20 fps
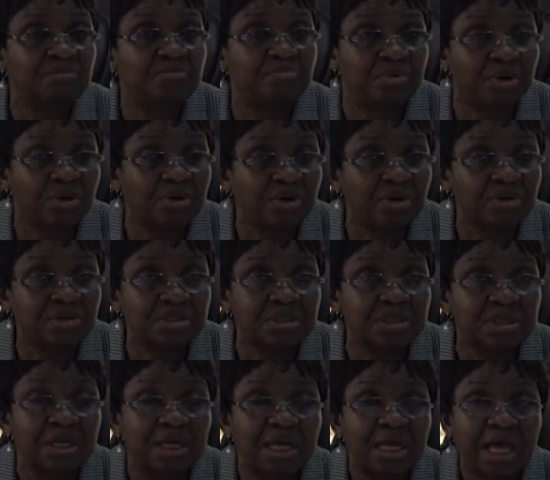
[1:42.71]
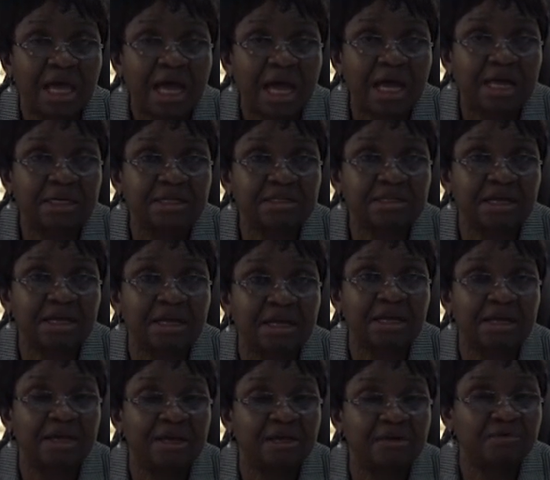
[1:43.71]
product and
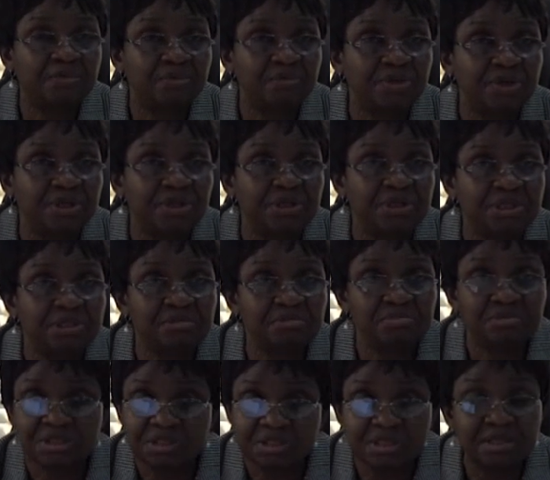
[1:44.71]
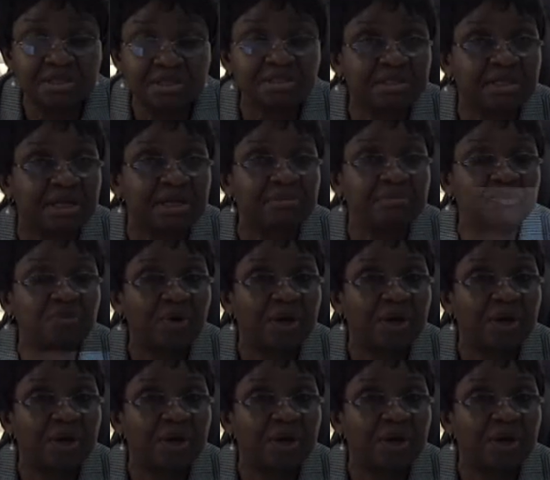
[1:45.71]
uh, we seize them.